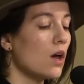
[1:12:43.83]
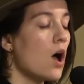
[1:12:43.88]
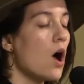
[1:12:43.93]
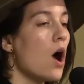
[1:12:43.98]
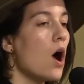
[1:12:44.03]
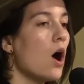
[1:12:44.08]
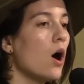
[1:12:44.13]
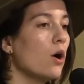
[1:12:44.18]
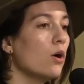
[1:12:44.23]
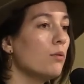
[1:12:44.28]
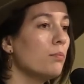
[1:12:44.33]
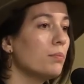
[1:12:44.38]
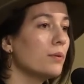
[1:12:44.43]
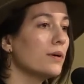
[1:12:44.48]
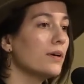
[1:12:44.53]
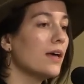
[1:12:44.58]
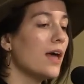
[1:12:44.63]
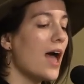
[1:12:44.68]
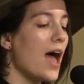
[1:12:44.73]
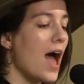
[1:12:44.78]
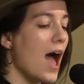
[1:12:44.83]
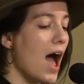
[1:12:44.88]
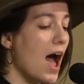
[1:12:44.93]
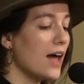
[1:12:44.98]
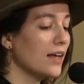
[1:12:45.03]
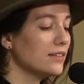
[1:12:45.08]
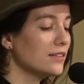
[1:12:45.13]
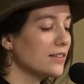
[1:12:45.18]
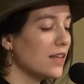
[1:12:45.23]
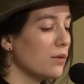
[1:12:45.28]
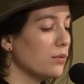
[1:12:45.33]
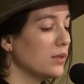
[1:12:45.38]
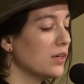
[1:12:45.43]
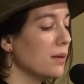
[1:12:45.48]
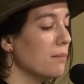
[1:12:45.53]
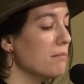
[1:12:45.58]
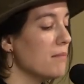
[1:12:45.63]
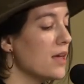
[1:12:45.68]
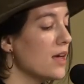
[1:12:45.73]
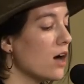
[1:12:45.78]
Hope asks that we
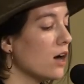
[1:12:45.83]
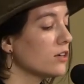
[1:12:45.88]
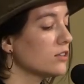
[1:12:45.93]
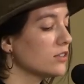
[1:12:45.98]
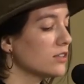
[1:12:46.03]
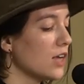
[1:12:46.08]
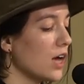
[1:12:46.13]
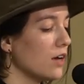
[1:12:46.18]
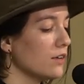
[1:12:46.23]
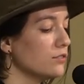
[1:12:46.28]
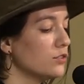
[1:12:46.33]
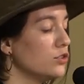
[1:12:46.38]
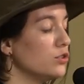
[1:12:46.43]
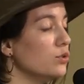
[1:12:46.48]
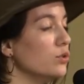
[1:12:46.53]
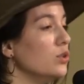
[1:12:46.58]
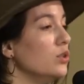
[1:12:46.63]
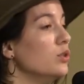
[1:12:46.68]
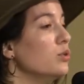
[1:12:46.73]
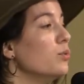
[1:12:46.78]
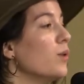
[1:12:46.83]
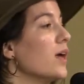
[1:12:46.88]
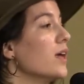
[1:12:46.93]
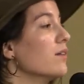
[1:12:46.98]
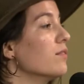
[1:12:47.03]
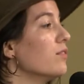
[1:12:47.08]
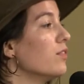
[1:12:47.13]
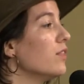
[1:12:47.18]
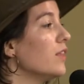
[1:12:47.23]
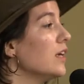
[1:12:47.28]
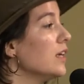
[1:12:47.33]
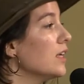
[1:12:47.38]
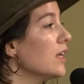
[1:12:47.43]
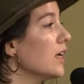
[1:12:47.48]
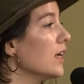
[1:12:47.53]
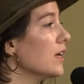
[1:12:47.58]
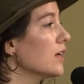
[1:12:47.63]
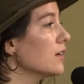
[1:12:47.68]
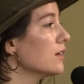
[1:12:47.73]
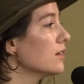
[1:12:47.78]
commit ourselves to a new way of
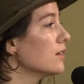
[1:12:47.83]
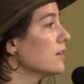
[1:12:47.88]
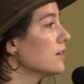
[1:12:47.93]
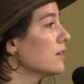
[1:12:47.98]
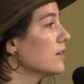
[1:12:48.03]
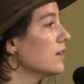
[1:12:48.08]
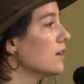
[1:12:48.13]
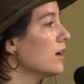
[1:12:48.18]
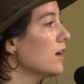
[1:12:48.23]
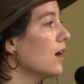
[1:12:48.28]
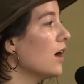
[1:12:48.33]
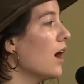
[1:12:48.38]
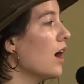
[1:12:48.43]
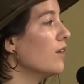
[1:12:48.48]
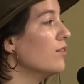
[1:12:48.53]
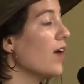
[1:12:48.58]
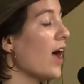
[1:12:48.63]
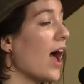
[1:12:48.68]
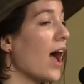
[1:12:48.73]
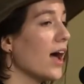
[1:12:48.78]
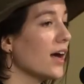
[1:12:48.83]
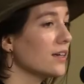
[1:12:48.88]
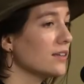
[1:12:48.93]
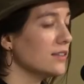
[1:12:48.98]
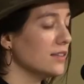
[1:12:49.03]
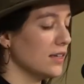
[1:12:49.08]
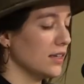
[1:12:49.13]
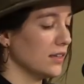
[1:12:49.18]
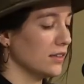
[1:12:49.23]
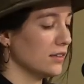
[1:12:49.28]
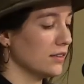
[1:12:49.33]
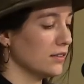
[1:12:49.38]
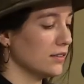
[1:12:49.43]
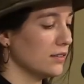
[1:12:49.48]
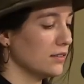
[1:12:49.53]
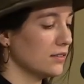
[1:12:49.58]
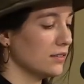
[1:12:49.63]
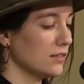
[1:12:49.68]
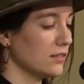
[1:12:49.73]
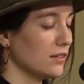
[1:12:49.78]
thinking, of acting,
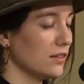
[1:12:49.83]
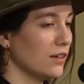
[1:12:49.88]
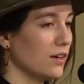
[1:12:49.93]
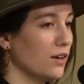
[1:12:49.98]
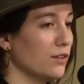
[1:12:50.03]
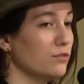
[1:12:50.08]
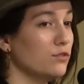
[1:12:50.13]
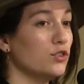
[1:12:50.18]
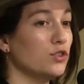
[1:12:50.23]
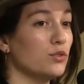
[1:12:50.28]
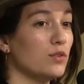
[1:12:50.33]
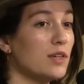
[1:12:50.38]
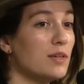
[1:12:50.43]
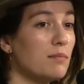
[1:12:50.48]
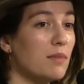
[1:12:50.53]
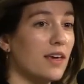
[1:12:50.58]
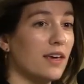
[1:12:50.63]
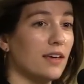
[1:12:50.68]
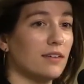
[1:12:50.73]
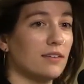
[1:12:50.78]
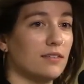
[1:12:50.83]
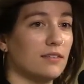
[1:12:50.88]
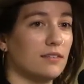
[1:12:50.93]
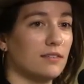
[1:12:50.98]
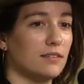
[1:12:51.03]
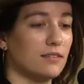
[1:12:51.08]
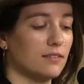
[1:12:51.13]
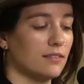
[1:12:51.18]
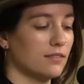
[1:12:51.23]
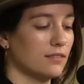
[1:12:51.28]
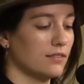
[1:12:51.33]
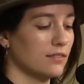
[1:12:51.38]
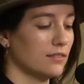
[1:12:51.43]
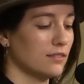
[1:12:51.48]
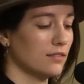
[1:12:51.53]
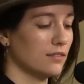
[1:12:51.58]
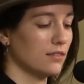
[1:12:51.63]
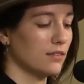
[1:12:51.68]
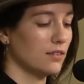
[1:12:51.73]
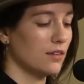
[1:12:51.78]
of dreaming.
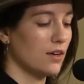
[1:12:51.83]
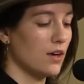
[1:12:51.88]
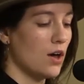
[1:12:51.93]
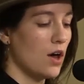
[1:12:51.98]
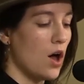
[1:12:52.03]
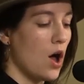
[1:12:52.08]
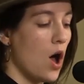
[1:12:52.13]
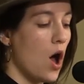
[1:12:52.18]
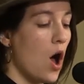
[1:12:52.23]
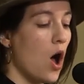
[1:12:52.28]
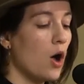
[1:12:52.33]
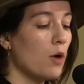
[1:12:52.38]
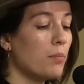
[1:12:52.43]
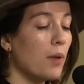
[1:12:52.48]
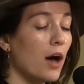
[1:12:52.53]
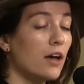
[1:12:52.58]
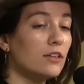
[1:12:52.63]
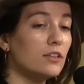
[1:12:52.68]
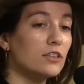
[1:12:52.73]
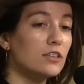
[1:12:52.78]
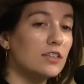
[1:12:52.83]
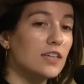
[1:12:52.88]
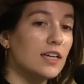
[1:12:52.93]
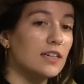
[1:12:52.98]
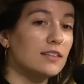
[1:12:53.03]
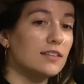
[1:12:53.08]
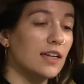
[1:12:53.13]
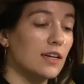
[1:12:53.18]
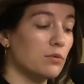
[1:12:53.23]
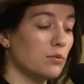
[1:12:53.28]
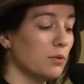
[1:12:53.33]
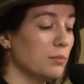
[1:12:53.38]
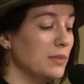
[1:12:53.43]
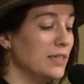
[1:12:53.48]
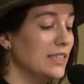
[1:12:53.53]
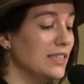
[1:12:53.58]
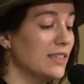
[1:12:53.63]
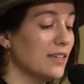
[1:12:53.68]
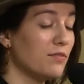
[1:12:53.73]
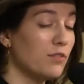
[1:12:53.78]
Hope understands that it will
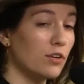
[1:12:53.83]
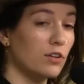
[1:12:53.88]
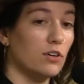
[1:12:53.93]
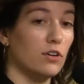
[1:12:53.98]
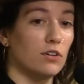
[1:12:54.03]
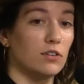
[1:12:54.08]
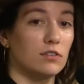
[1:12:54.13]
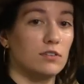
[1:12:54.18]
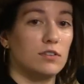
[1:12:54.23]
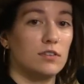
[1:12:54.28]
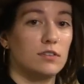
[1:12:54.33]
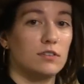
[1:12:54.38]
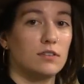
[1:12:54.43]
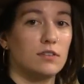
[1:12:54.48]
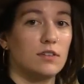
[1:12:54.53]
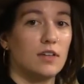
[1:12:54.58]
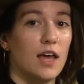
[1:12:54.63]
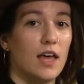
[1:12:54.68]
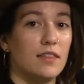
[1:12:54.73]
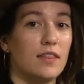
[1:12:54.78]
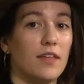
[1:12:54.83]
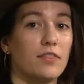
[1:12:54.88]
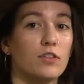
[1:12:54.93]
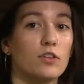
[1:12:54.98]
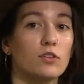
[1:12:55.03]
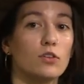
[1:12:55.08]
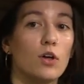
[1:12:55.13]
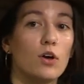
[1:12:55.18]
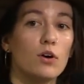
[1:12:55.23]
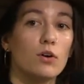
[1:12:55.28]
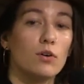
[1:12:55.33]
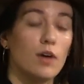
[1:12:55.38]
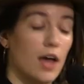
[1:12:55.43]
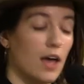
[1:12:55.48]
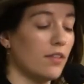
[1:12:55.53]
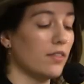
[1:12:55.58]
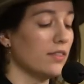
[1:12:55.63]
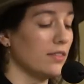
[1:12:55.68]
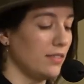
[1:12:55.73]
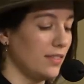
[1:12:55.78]
be difficult and that
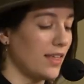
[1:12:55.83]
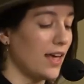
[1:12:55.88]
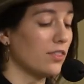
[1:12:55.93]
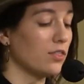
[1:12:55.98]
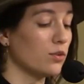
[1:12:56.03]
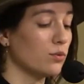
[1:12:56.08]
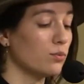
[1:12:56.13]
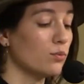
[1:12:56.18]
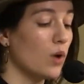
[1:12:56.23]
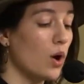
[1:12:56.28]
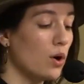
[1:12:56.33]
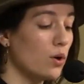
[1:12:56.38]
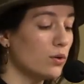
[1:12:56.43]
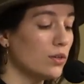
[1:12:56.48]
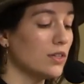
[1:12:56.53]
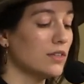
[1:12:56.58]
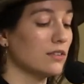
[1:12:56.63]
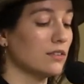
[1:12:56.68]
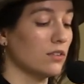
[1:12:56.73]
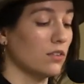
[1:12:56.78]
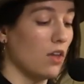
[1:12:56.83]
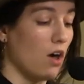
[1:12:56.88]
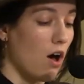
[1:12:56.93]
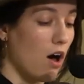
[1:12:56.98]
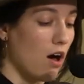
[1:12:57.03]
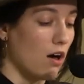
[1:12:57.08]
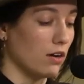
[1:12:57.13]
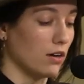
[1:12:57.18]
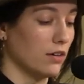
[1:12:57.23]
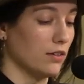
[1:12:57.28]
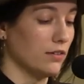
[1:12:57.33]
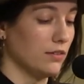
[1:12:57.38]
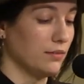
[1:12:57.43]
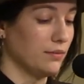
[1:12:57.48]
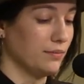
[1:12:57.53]
the road is long.